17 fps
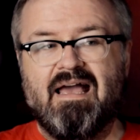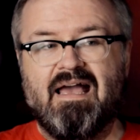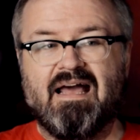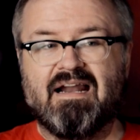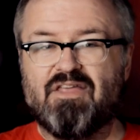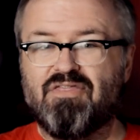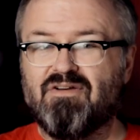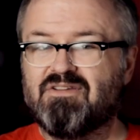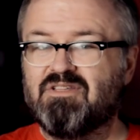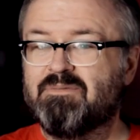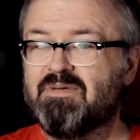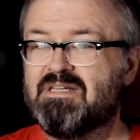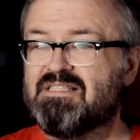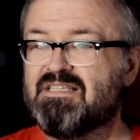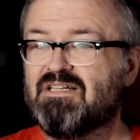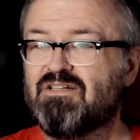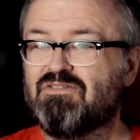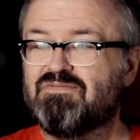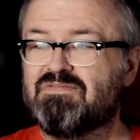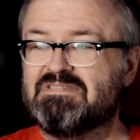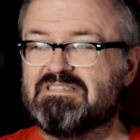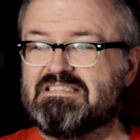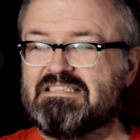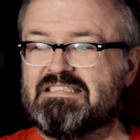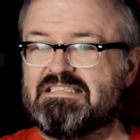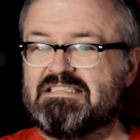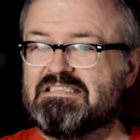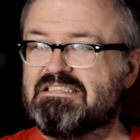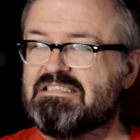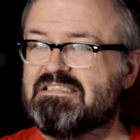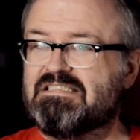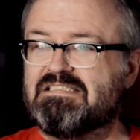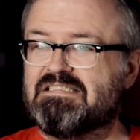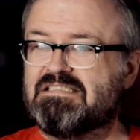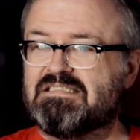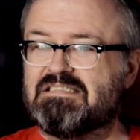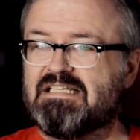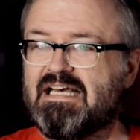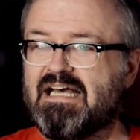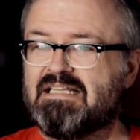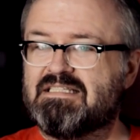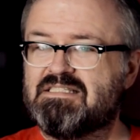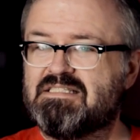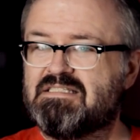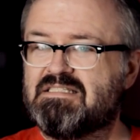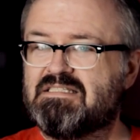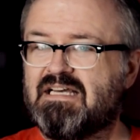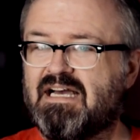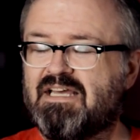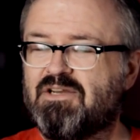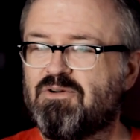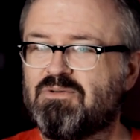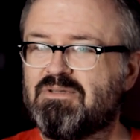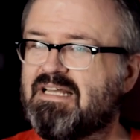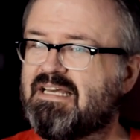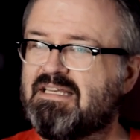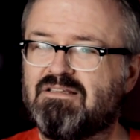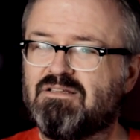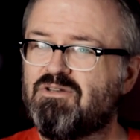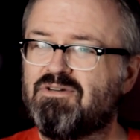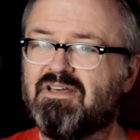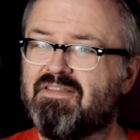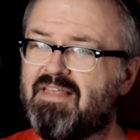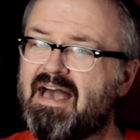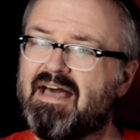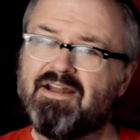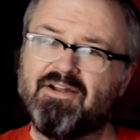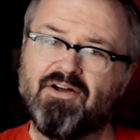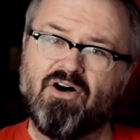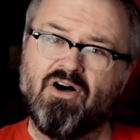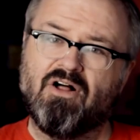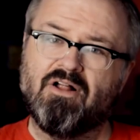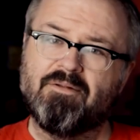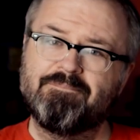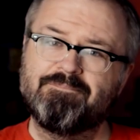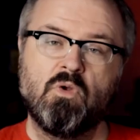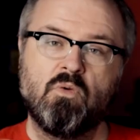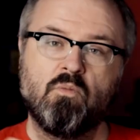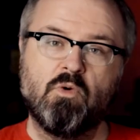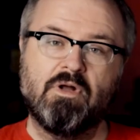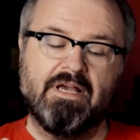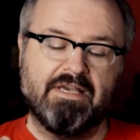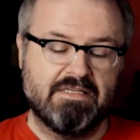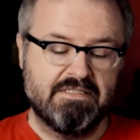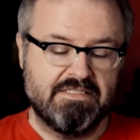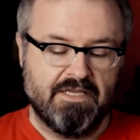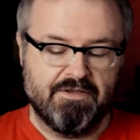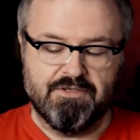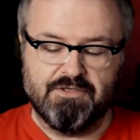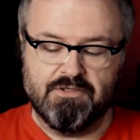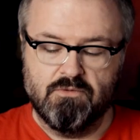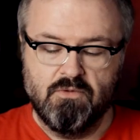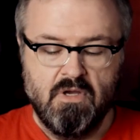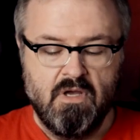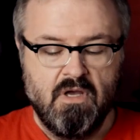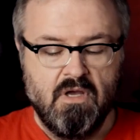And I thought to myself, that's, I don't like the look of that at all. Well, I can tell you,